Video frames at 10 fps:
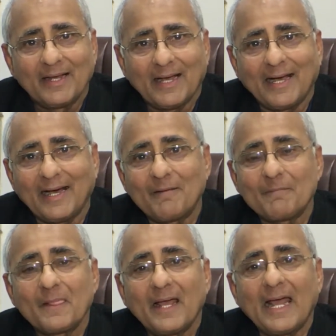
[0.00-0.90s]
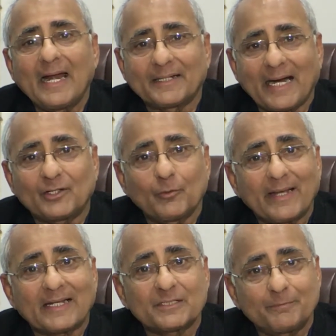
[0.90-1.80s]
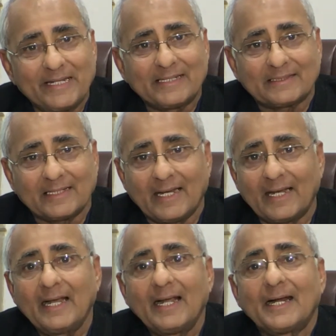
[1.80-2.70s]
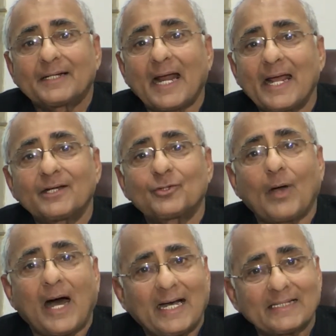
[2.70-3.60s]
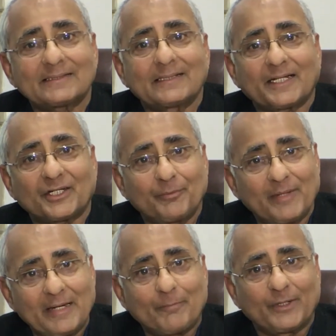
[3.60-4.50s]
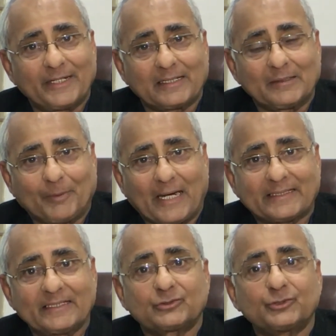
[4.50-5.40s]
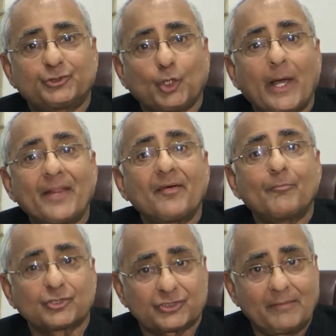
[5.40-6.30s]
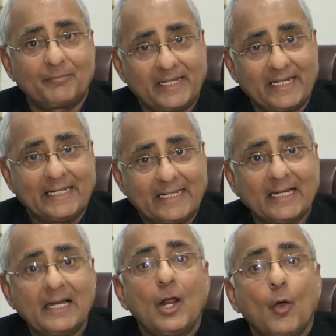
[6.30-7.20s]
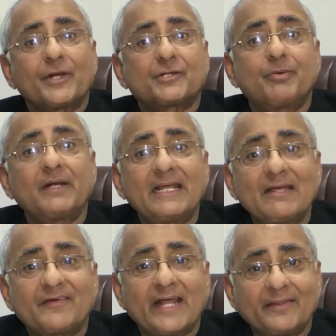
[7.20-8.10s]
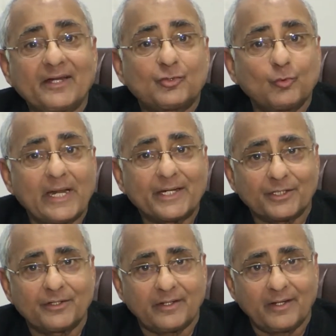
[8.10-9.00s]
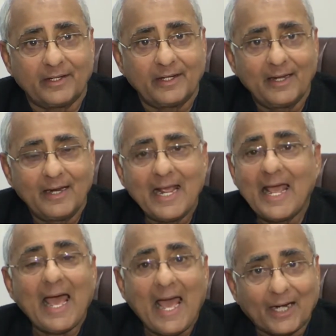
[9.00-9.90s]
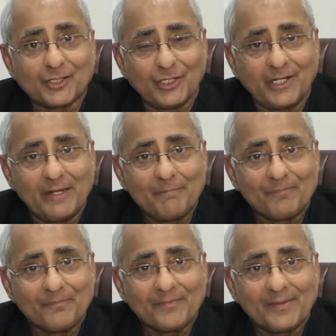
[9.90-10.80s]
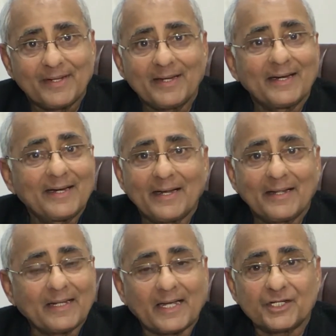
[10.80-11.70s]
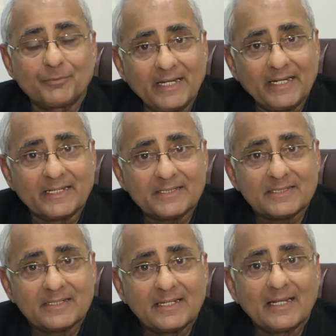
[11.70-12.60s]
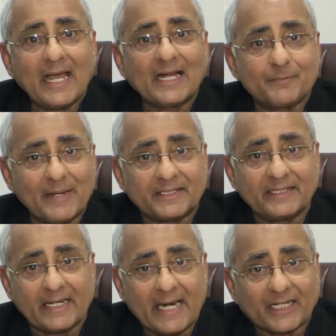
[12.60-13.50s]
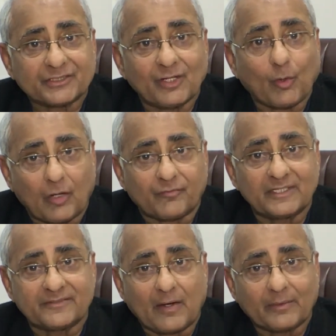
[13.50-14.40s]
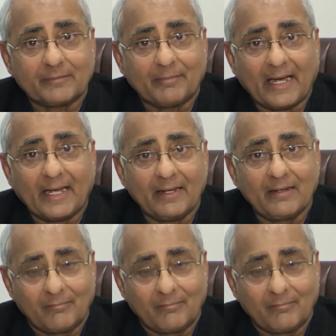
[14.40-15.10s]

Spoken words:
and tried to make a speech there, trying to ask the Kashmiri political parties to join the Muslim League, which believed in the two-nation theory. Actually, the Kashmiris, and especially the National Conference founded by